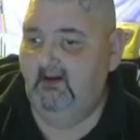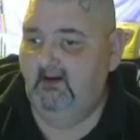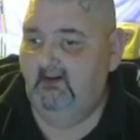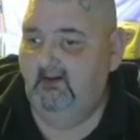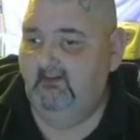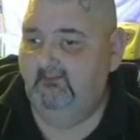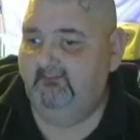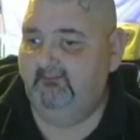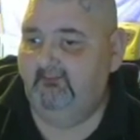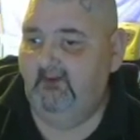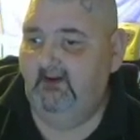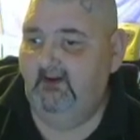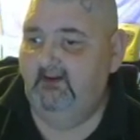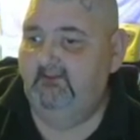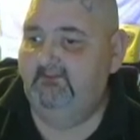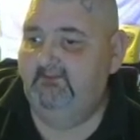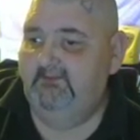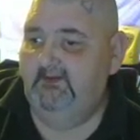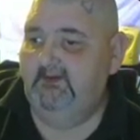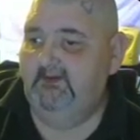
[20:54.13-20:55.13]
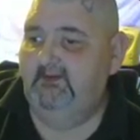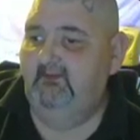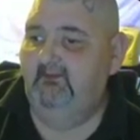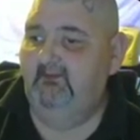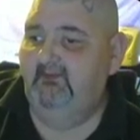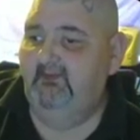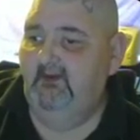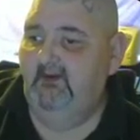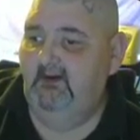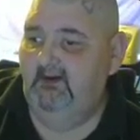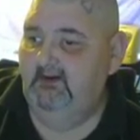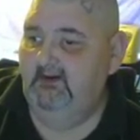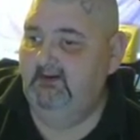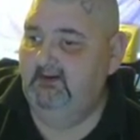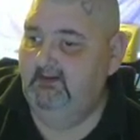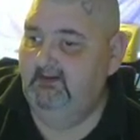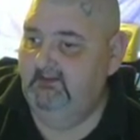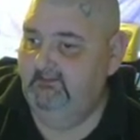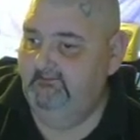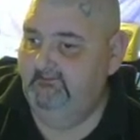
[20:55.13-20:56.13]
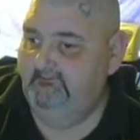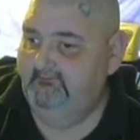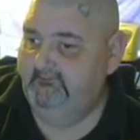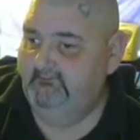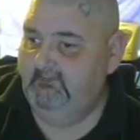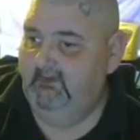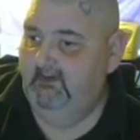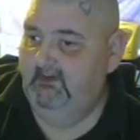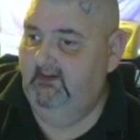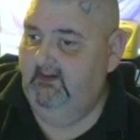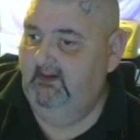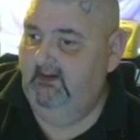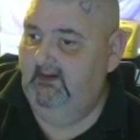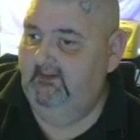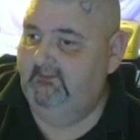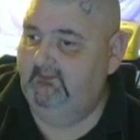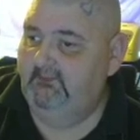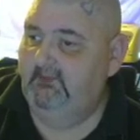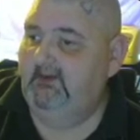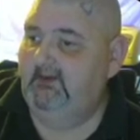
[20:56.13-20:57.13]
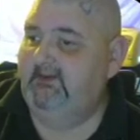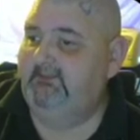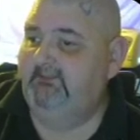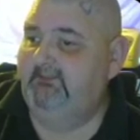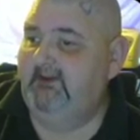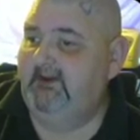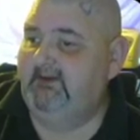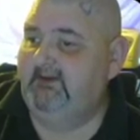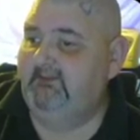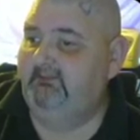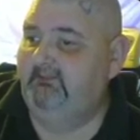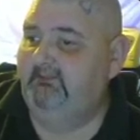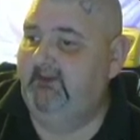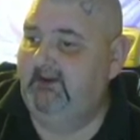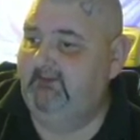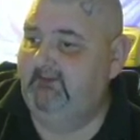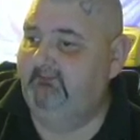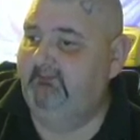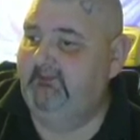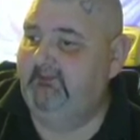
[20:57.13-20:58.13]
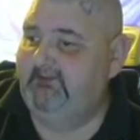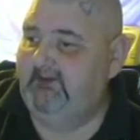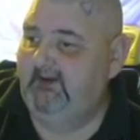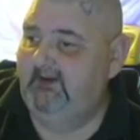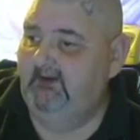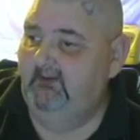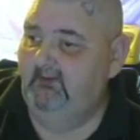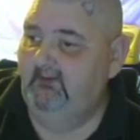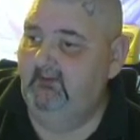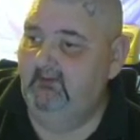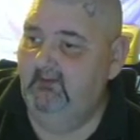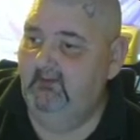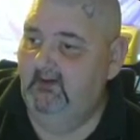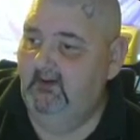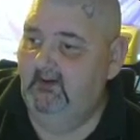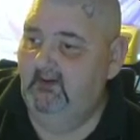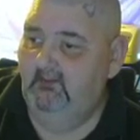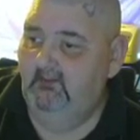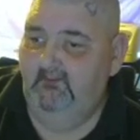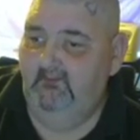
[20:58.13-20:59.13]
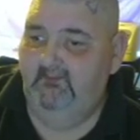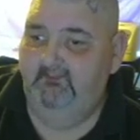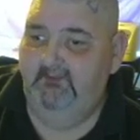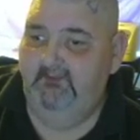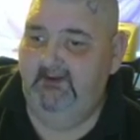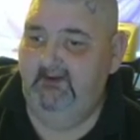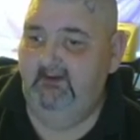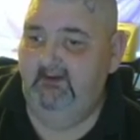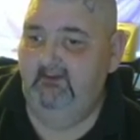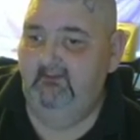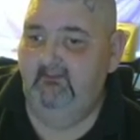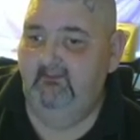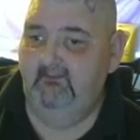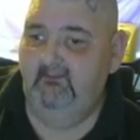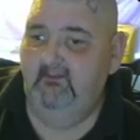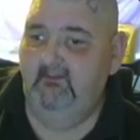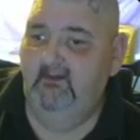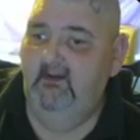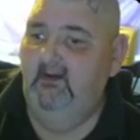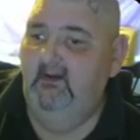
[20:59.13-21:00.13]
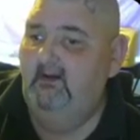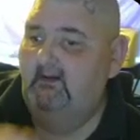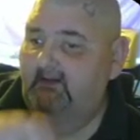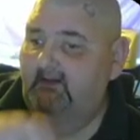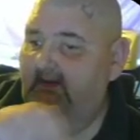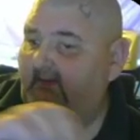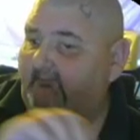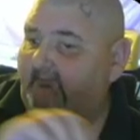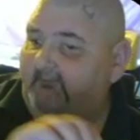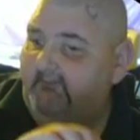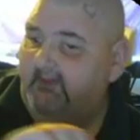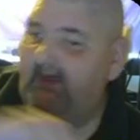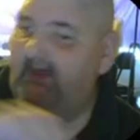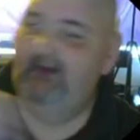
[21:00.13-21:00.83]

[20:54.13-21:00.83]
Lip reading: fried chicken thigh and twice baked potato with peas. Now for that